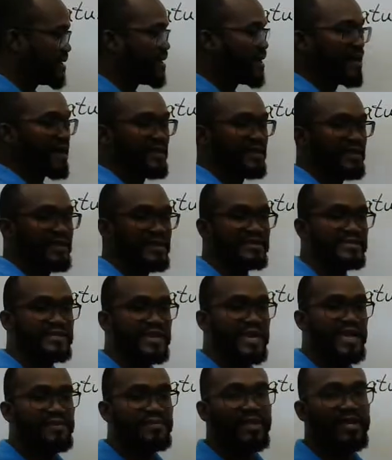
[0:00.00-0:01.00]
and then
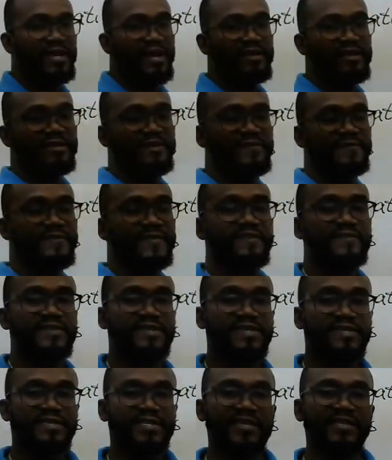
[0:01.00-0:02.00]
timing either the 5th,
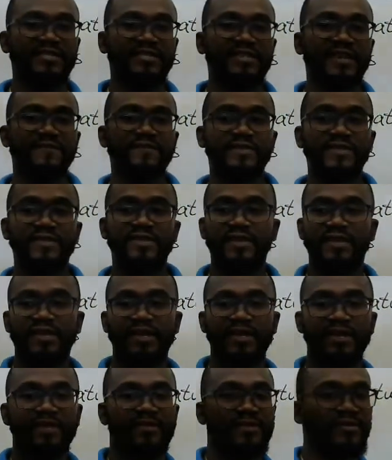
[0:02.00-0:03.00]
6th, 7th,
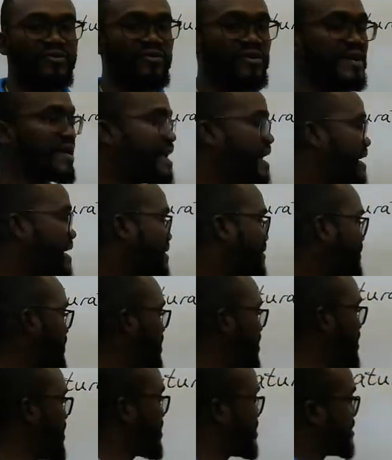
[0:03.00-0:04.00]
8th, or 9th
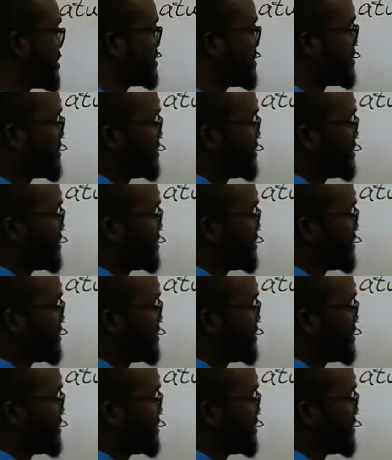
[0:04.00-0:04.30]
vehicle